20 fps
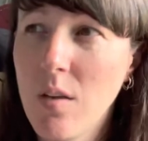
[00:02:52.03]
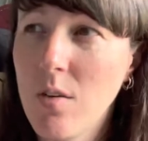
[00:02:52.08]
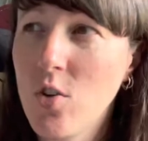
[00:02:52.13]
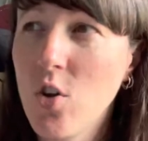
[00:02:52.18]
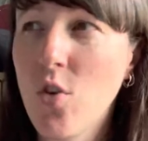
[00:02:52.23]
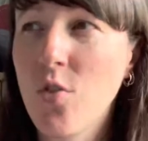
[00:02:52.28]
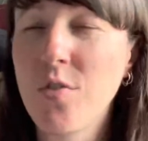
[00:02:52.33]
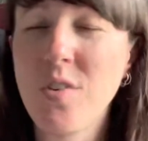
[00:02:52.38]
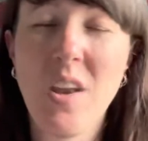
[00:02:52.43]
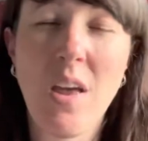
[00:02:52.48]

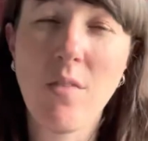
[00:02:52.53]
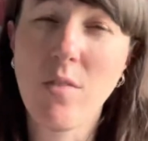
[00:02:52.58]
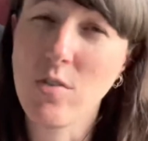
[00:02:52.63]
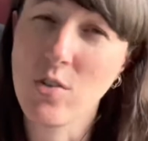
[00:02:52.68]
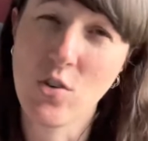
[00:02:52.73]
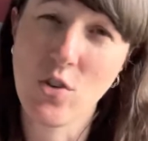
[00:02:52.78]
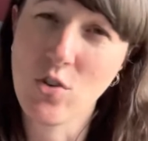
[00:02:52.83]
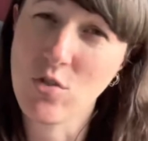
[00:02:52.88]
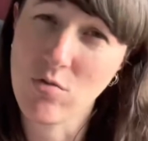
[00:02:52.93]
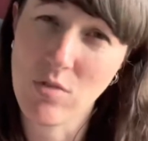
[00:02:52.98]
Toft never
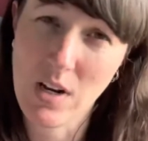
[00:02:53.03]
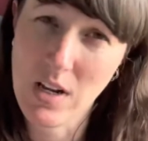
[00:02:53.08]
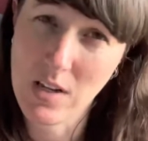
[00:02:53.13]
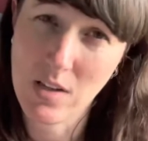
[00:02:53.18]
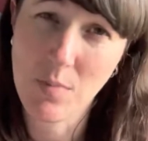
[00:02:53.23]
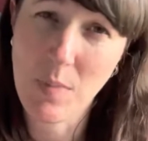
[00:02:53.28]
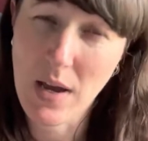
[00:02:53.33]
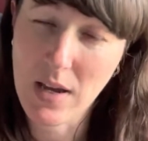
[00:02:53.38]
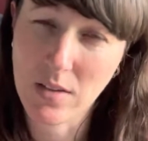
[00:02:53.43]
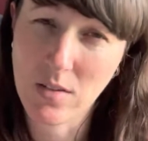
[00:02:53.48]
just release
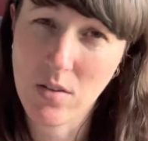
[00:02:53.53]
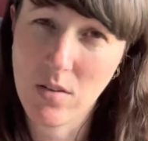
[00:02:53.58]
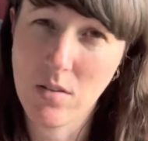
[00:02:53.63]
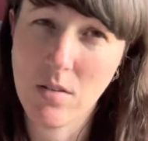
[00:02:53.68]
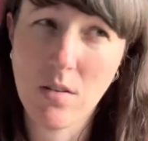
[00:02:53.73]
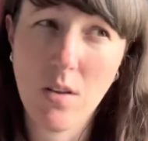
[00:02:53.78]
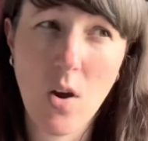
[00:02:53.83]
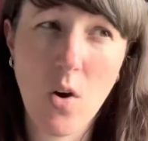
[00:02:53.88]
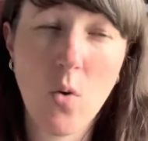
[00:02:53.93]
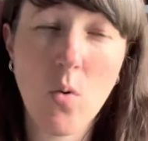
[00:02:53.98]
patterns.
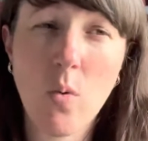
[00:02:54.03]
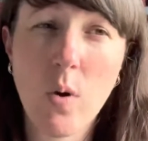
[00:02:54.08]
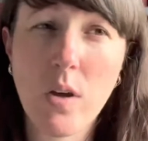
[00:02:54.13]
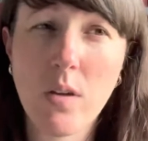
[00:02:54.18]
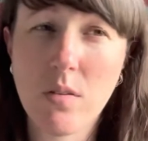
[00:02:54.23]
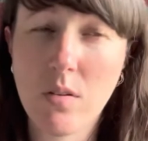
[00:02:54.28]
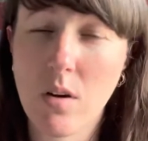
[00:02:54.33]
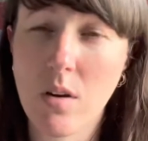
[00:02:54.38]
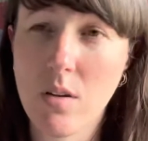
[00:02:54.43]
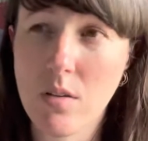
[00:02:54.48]
They're always
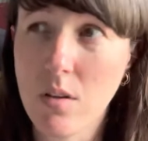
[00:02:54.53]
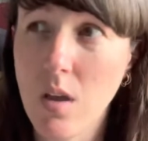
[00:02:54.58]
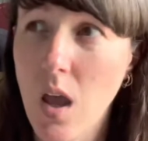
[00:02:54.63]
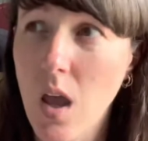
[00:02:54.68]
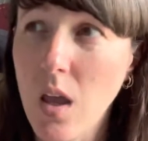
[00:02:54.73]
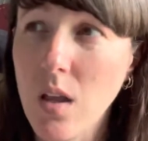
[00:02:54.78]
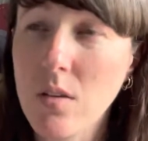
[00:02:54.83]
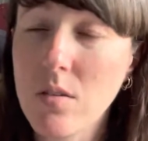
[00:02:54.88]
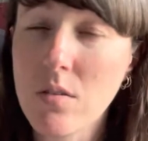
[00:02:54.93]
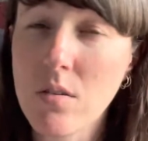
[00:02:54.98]
done as
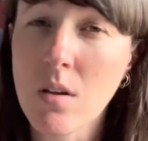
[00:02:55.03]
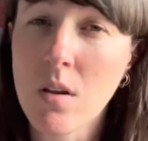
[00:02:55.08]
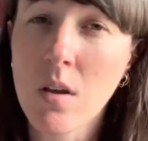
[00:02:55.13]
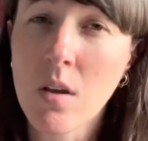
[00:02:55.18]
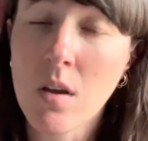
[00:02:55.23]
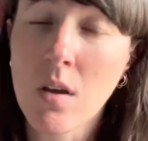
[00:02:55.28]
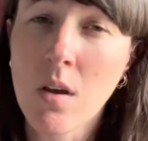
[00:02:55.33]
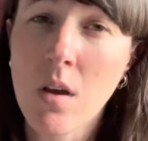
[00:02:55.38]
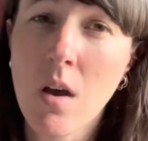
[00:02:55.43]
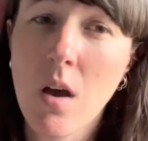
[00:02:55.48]
kits.
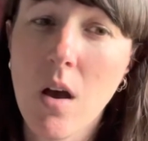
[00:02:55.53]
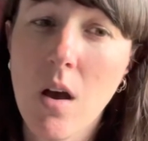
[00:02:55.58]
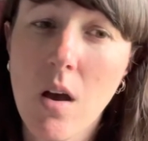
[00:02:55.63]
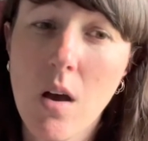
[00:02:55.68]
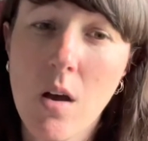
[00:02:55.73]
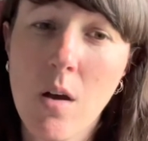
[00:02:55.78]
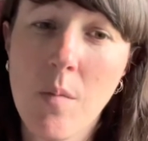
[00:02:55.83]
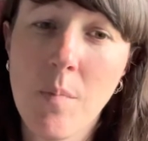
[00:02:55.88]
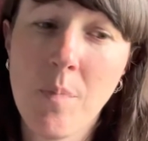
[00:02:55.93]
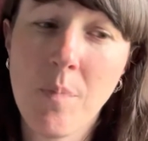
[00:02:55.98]

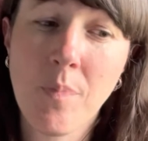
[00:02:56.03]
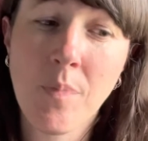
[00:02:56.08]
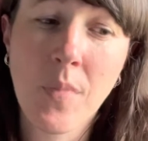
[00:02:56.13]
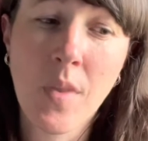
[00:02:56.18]
Um,